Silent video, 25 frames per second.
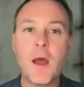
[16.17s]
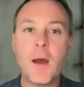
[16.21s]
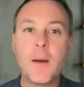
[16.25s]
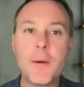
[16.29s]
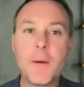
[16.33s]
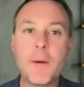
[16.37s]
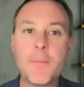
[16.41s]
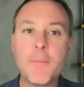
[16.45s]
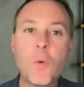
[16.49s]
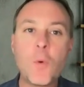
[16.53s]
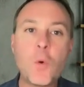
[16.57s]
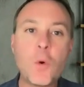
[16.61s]

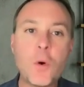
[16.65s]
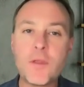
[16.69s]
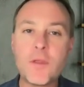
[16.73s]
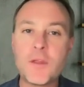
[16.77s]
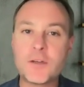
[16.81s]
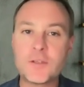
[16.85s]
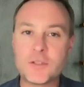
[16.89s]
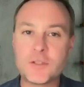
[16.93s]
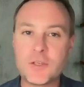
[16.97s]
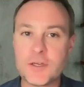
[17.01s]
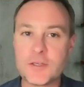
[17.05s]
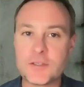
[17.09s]
But more
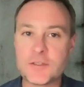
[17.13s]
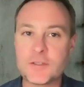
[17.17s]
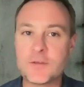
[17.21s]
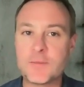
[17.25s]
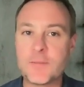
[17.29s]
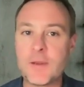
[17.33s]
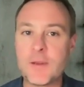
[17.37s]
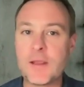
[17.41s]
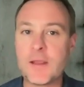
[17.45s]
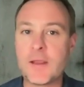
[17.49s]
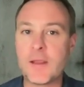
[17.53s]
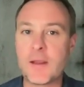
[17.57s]
than
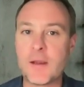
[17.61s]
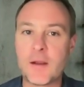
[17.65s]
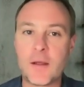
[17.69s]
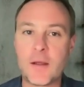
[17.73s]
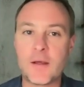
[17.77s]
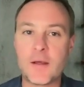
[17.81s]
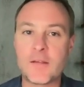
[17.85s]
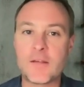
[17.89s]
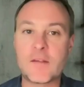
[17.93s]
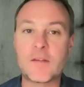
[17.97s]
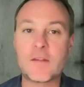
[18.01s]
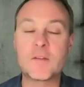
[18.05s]
just being
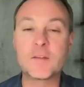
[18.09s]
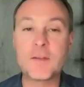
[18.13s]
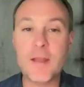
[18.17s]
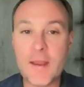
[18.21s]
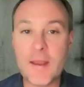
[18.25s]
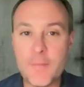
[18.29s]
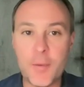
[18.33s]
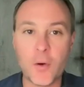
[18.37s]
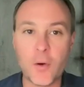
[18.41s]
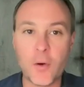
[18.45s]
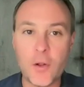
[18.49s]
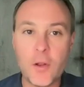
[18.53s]
a
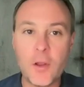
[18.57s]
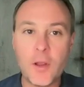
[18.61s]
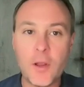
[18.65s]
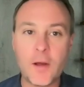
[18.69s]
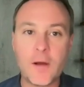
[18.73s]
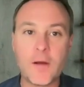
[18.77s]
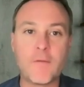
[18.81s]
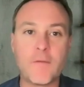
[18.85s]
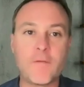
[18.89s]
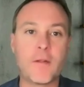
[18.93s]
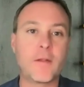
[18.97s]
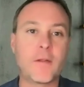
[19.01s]
staple
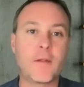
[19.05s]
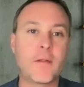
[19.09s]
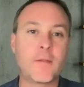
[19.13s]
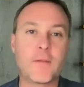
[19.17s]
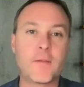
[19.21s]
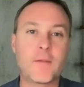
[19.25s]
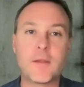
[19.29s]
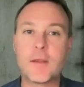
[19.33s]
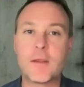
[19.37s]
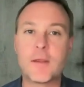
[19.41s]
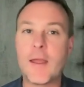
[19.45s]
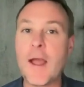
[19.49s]

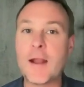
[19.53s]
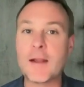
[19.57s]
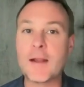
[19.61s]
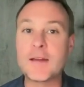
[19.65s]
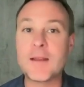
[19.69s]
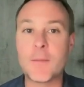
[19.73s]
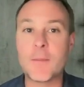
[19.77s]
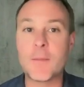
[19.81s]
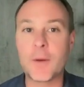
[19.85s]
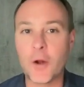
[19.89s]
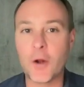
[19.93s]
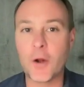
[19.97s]
of the
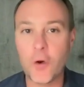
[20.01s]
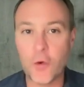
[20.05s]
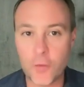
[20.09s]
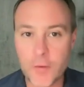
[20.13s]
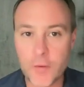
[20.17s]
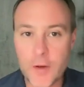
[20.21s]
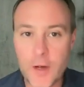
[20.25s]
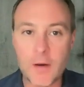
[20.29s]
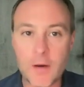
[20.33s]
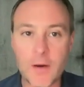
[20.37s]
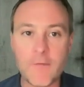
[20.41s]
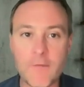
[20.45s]
academic
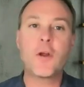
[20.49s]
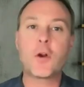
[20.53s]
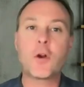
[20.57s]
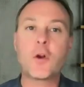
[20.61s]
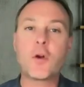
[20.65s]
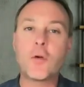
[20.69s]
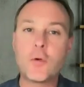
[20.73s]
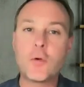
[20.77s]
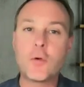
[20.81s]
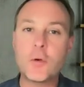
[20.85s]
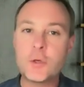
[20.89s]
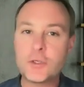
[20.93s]
career,
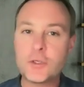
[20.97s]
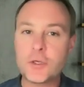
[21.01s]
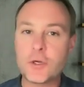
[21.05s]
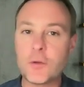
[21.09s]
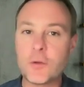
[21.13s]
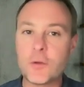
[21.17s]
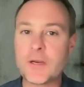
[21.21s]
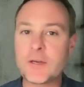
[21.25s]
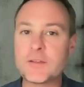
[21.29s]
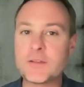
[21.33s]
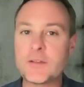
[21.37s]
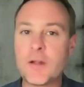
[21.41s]
they're
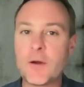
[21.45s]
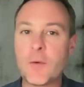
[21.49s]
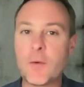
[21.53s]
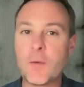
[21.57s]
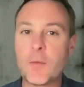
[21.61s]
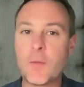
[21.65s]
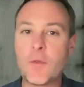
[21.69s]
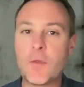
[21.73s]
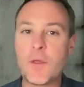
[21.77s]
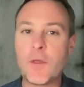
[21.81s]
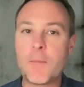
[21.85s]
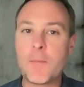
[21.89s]
crucial because
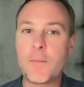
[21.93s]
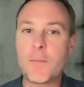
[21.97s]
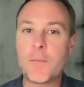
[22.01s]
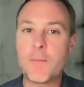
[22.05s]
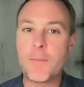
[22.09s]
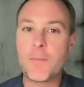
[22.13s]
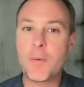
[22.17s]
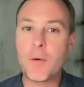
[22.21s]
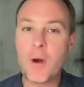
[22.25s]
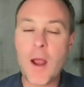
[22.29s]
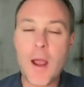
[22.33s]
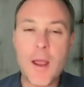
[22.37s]
they're the
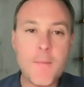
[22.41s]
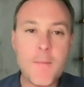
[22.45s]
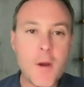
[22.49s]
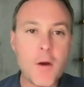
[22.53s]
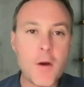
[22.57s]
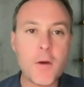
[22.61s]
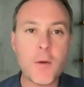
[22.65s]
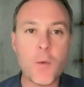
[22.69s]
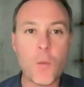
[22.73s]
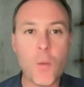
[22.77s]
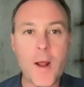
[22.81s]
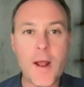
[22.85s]

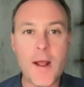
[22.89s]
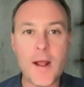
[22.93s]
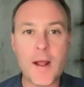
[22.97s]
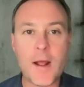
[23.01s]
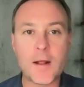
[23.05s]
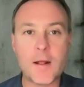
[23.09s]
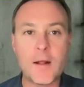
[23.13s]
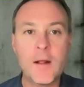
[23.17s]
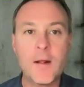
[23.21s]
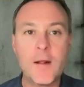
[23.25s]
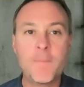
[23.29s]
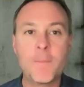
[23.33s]
primary
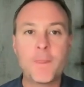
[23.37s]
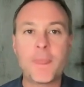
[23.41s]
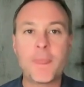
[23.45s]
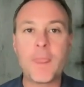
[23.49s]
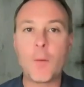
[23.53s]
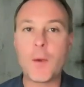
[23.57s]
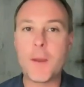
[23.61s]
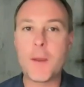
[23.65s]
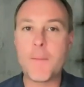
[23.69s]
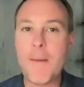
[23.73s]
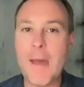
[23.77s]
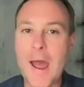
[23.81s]
way
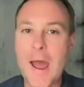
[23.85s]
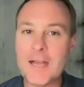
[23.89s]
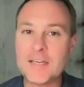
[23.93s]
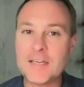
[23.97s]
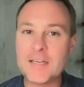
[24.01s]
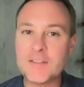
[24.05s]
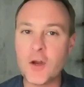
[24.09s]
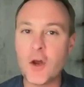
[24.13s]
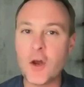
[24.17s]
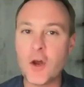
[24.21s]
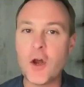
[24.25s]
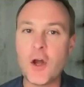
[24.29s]
that we
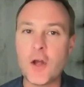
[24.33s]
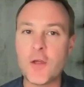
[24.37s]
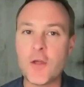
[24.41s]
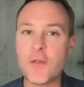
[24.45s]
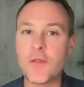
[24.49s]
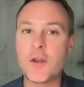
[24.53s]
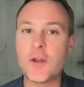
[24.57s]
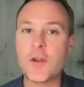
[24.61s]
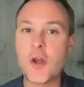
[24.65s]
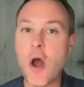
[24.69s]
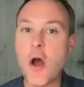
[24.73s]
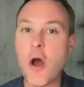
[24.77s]
pass
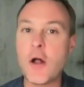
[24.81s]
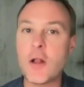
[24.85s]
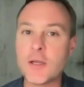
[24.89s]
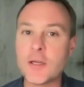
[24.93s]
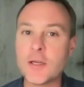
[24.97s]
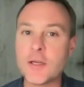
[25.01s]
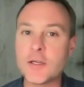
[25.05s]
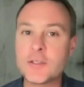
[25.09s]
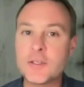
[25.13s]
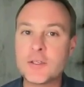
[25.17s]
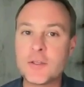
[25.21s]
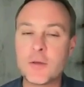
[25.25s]
on the
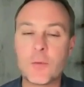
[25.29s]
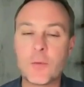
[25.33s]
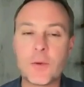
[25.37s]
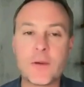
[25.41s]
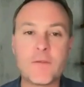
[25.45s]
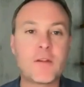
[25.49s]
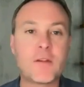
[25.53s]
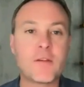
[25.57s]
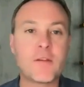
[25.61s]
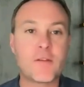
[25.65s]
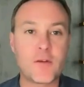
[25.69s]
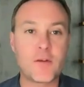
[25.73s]
knowledge that
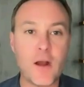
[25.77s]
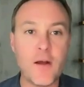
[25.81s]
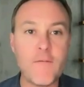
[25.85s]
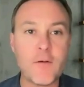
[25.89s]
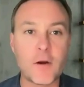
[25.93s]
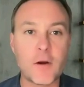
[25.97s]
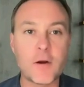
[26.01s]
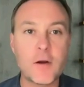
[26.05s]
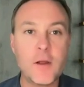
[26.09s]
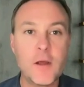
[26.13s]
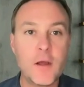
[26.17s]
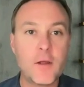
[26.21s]
we've
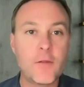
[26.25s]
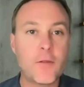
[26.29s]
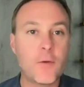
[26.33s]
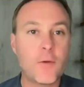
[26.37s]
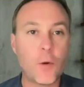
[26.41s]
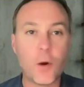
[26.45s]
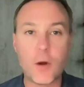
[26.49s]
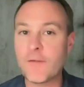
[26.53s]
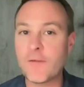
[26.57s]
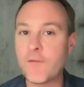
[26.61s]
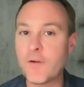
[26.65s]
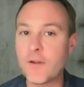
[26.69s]
discovered
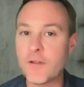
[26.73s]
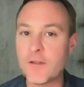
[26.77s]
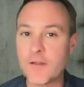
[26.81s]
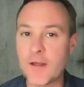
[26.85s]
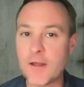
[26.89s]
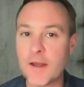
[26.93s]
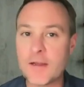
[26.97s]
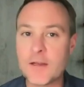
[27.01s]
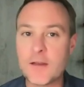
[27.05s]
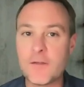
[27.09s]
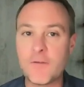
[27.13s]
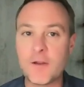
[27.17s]
through our different
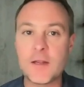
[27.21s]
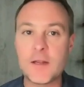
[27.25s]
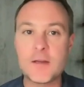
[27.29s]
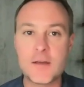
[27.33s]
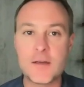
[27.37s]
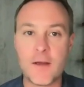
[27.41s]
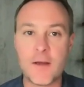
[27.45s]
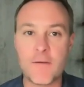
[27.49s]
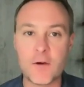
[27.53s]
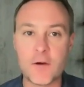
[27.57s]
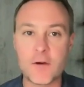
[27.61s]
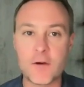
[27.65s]
scientific
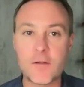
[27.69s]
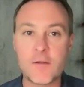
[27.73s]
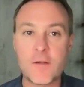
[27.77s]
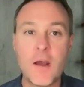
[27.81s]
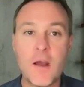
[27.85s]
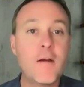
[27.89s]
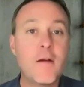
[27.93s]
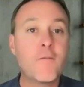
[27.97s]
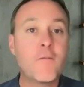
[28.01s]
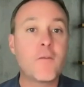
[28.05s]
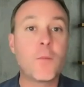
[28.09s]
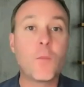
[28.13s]
endeavors
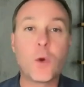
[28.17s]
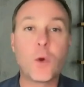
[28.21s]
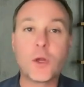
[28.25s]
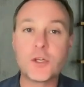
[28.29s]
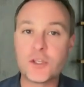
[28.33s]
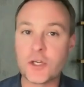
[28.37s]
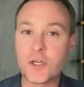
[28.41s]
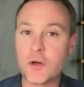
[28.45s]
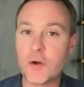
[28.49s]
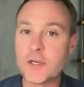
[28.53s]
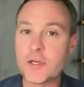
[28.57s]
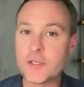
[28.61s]
from
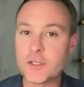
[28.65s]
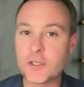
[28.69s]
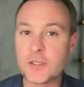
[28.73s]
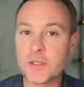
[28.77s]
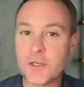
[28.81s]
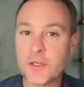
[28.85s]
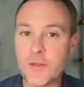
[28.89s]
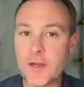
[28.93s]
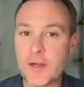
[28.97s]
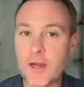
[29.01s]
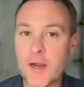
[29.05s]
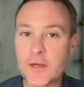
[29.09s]
one generation
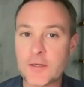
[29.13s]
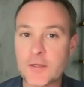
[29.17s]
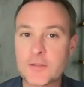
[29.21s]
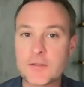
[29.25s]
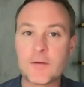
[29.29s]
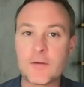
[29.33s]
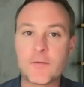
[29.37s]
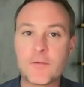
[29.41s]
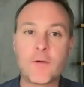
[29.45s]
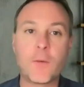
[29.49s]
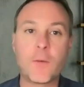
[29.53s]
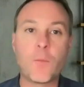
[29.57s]
to the
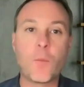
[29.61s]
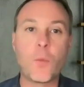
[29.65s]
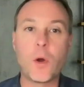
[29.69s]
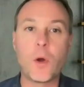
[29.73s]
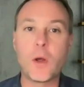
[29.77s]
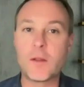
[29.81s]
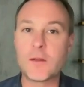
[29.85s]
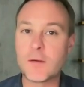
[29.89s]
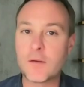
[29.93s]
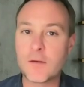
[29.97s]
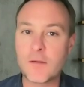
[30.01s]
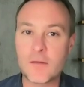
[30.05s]
next, from
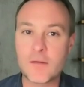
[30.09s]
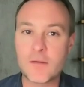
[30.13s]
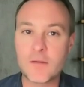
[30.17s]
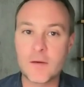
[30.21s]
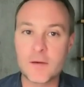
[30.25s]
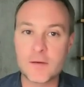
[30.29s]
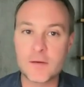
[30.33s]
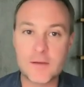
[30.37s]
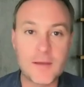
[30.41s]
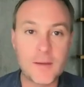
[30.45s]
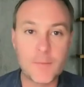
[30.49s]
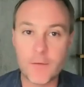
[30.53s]
one
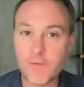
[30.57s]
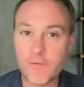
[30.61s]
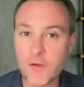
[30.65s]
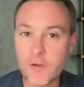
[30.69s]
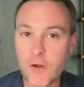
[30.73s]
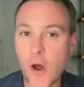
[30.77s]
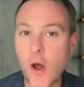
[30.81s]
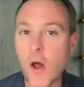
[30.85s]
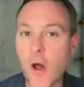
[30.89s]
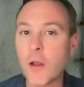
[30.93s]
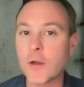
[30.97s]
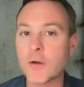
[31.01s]
team of
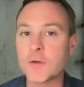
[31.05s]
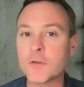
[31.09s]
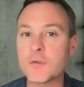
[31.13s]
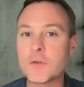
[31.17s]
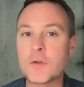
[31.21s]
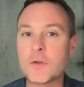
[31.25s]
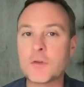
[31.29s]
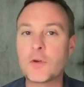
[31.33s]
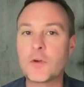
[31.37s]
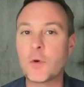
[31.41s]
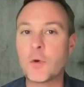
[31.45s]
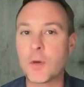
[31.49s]

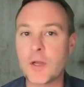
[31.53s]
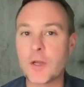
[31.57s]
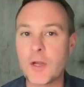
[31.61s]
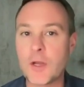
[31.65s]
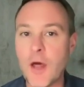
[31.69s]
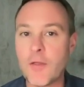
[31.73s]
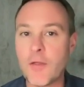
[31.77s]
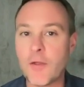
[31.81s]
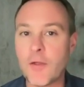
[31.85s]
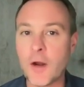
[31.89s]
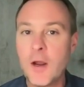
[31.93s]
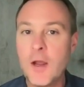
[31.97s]
scholars to
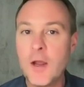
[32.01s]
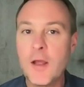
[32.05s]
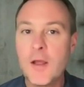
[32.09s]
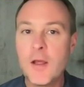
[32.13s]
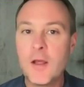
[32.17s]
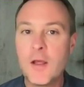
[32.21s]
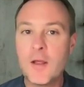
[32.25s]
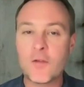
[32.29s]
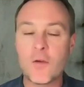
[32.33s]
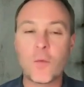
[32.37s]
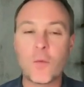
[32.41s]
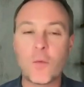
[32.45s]
another.
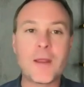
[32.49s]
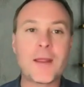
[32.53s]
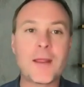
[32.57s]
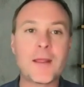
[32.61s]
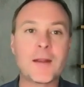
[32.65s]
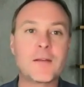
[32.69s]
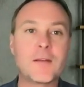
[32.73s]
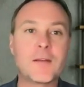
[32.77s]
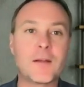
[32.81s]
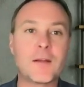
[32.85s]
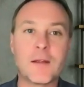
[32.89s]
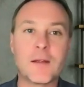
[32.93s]
So we
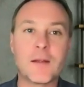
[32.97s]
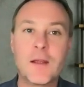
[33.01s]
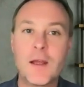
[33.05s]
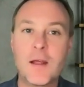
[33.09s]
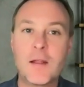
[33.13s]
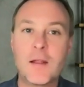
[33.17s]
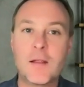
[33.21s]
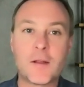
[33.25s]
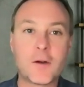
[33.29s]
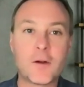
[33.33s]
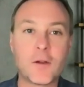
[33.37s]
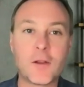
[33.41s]
get to
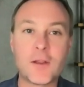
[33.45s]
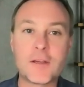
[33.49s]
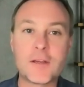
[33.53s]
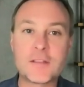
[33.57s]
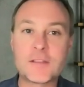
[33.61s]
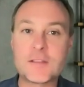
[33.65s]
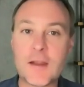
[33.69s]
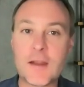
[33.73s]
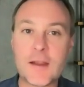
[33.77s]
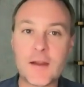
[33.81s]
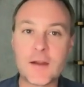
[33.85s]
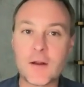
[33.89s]
literally
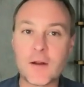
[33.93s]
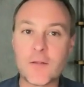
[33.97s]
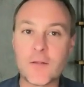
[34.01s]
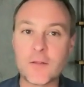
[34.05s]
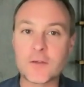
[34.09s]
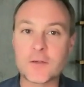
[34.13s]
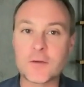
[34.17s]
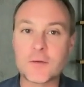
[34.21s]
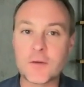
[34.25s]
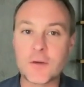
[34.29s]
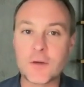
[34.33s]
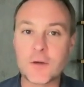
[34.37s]
stand on
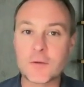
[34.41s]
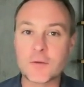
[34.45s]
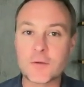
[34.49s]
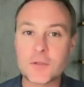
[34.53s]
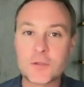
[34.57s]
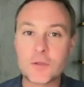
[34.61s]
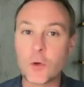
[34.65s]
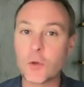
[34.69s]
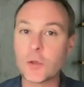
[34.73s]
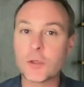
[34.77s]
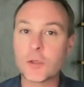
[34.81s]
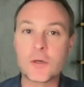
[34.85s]
the
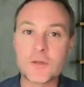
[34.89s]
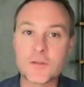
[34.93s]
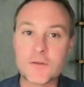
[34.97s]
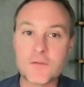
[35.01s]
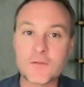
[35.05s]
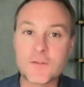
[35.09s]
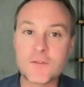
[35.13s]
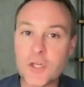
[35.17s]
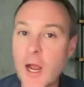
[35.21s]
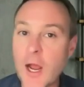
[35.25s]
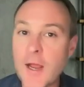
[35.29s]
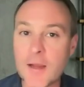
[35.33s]
shoulders
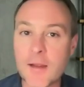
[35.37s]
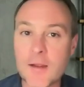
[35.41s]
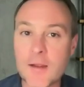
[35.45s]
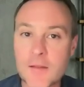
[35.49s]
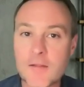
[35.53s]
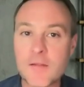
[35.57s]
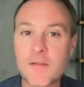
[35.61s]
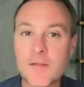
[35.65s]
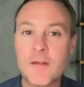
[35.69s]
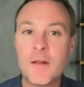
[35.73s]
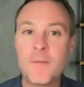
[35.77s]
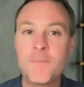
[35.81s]
of
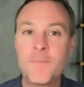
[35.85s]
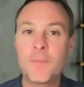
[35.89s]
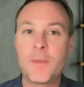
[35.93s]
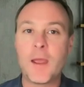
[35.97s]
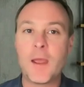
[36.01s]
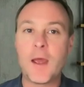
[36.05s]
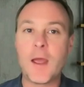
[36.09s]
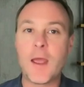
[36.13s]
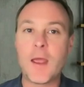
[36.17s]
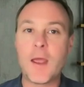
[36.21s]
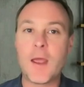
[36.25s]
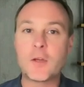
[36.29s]
giants
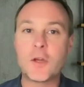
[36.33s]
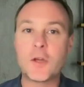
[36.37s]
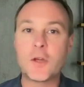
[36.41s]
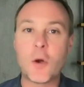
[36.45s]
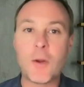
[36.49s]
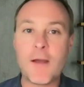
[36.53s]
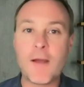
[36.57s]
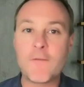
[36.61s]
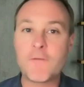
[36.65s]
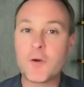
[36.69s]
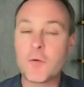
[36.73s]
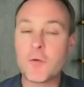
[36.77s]
and
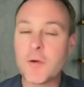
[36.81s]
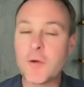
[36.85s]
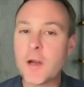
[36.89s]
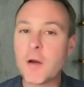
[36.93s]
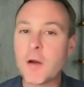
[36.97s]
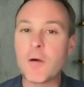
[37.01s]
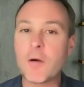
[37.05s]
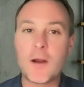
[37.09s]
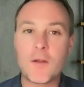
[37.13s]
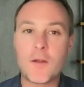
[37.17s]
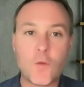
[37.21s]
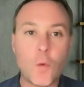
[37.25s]
don't have to
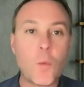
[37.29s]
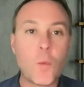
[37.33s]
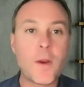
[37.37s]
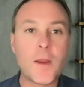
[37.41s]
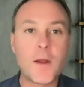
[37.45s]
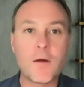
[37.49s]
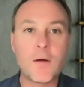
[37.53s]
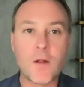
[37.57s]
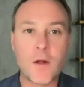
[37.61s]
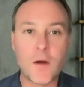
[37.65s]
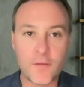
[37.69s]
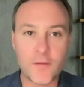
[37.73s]
recreate the
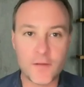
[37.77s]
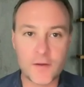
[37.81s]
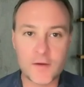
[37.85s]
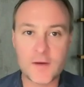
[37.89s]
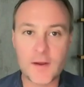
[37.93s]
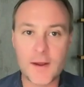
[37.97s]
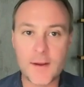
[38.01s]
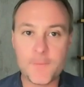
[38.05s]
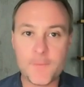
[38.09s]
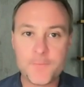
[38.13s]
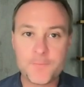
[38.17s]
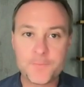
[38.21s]
wheel all the
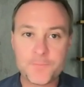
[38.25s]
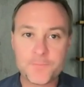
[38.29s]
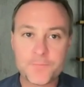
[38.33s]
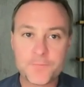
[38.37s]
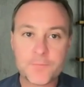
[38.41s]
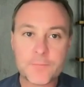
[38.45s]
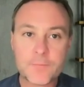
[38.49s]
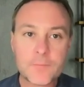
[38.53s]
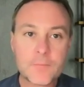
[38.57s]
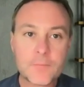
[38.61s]
time.